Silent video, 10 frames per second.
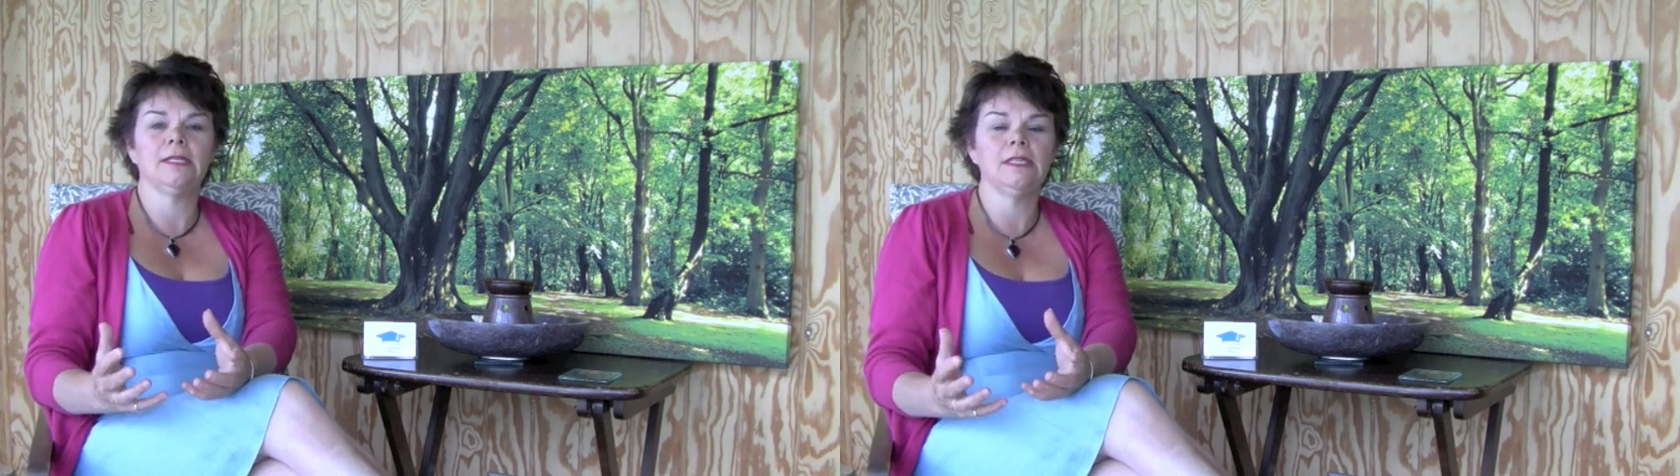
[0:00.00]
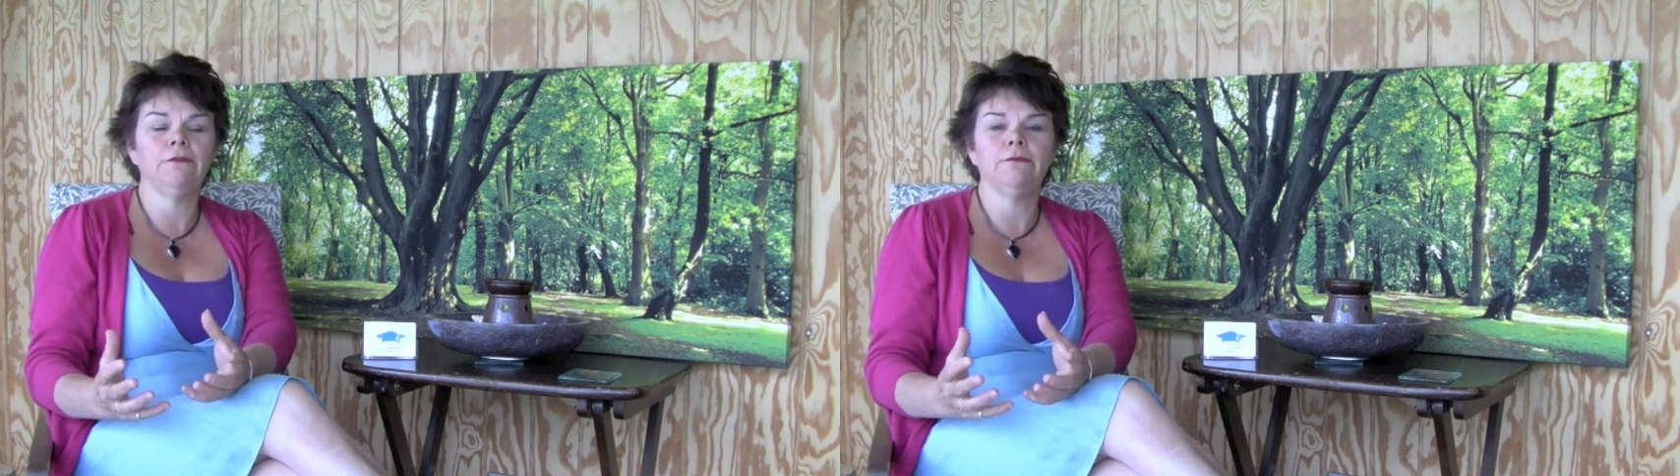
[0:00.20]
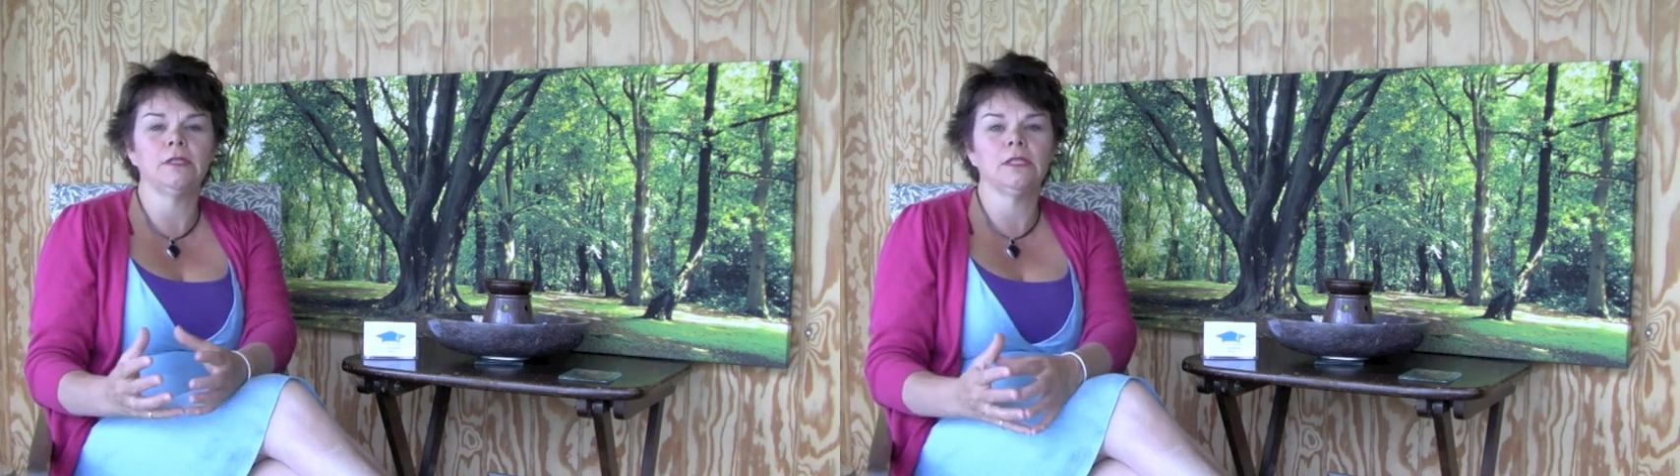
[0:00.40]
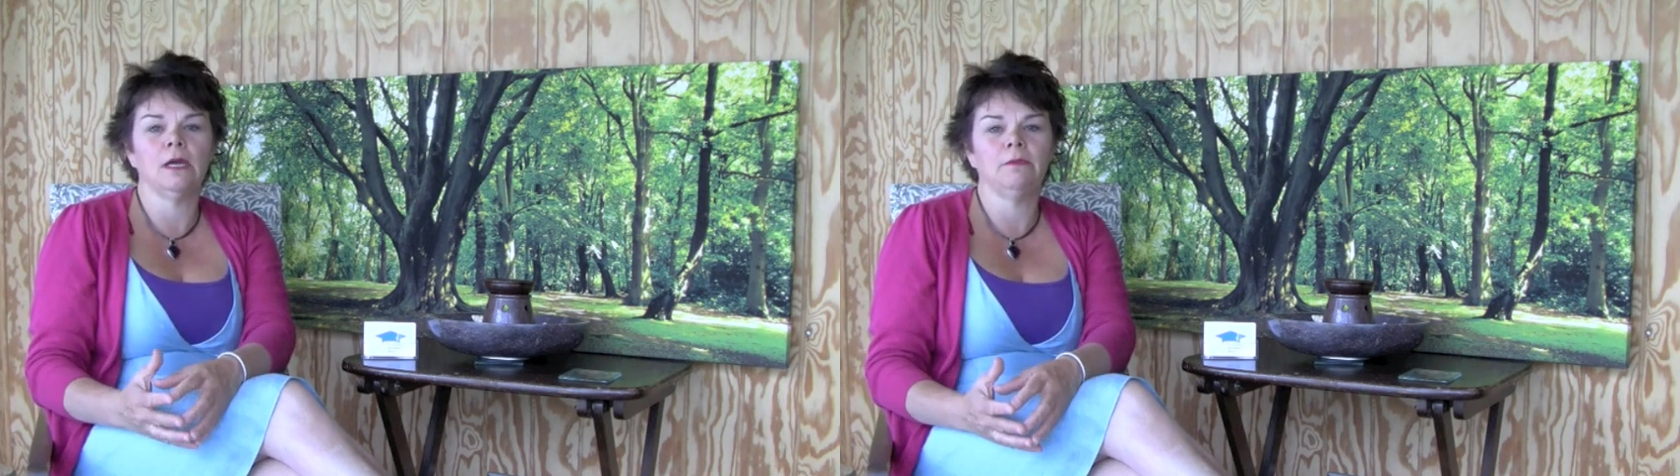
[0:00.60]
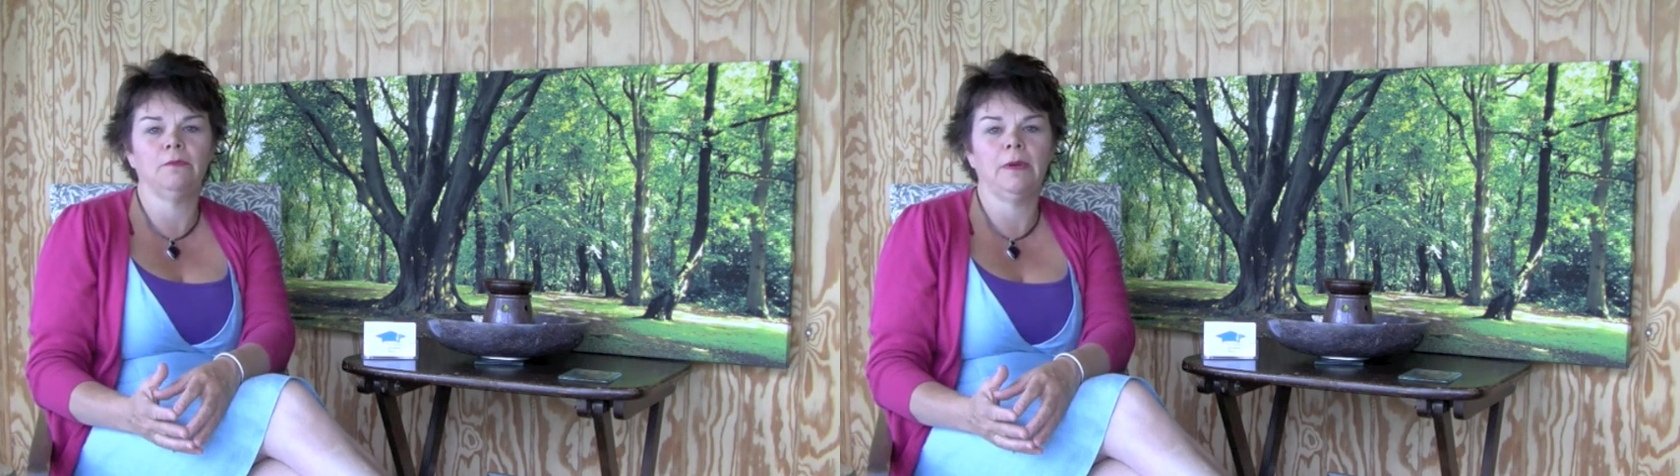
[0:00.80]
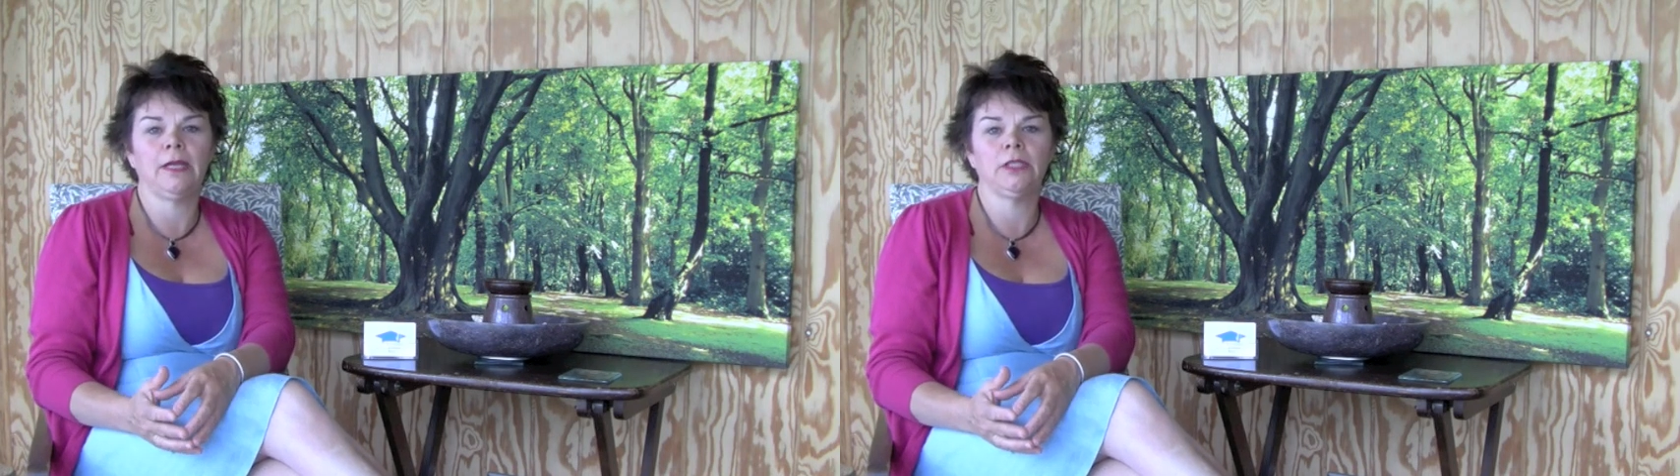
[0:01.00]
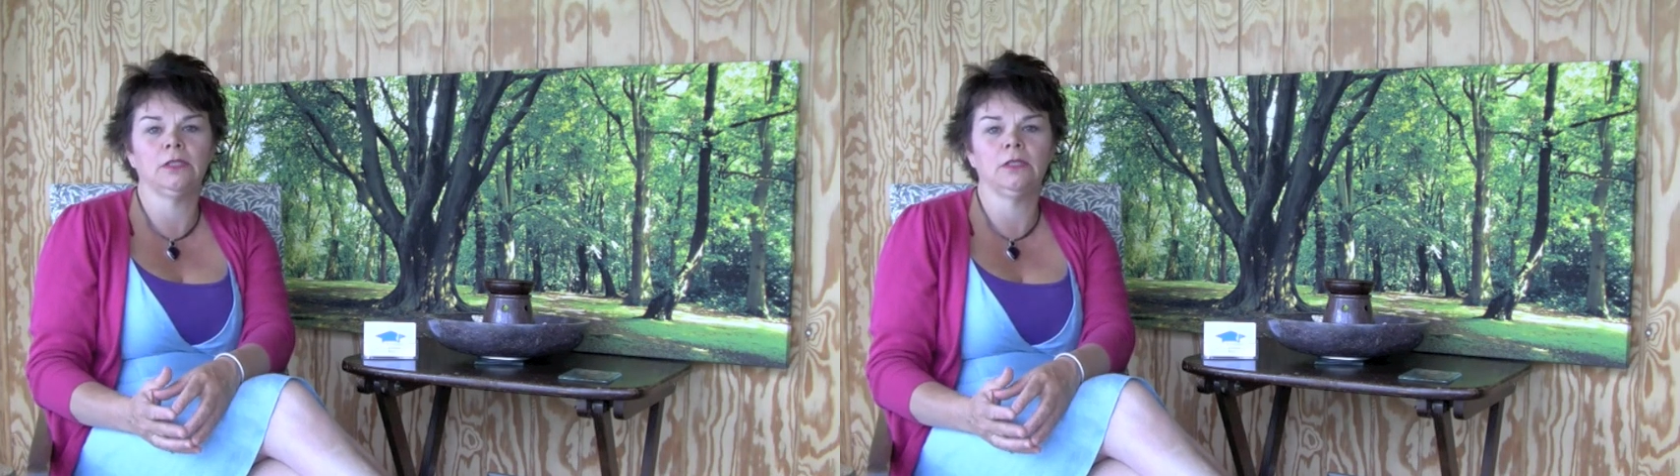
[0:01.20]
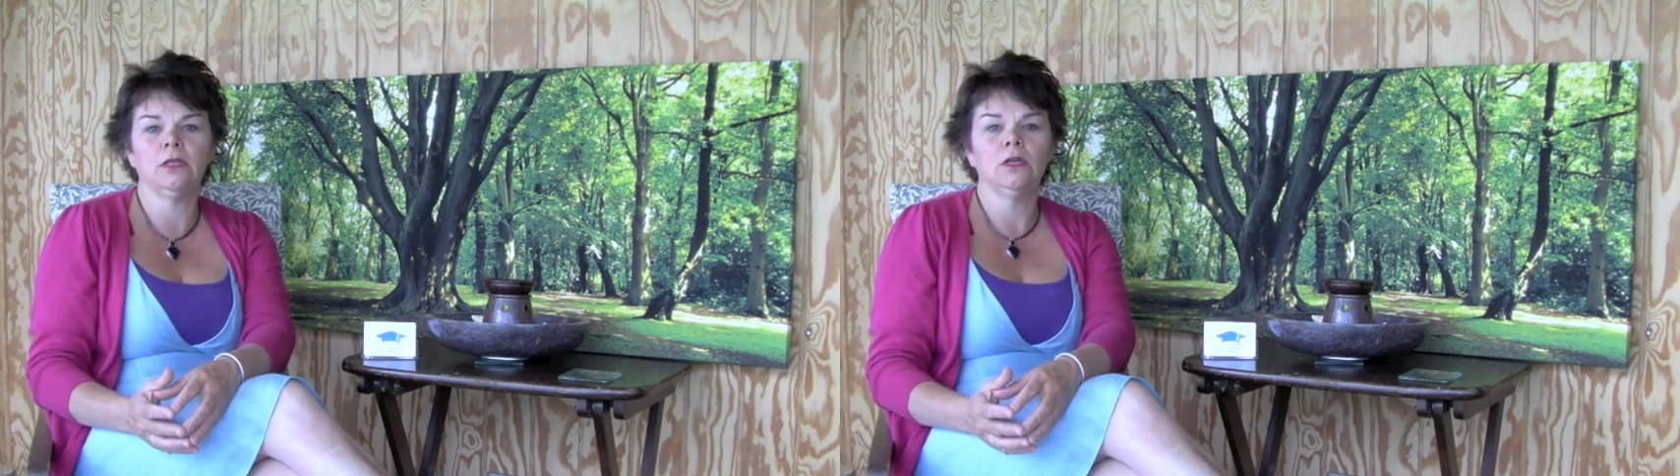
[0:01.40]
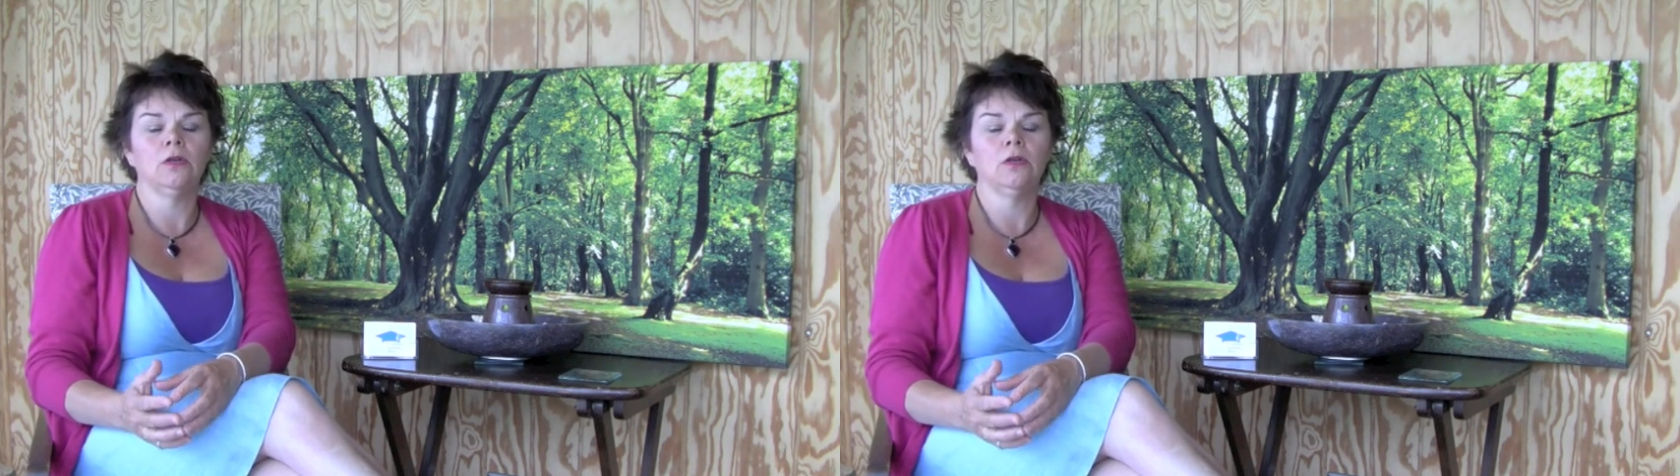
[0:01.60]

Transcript: a different type of patient